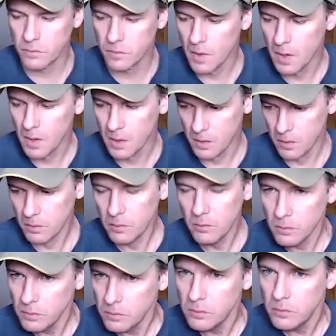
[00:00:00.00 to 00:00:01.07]
like you say,
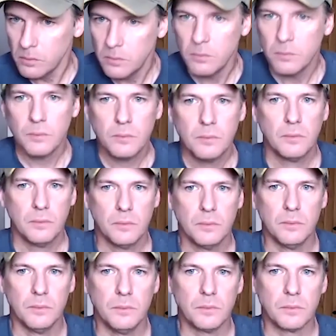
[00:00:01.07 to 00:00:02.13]
different locations or different
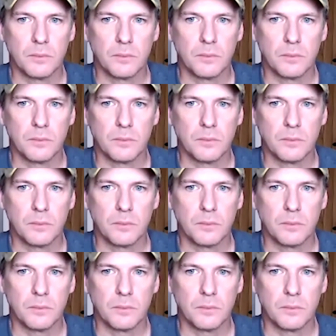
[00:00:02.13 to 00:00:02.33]
regions. But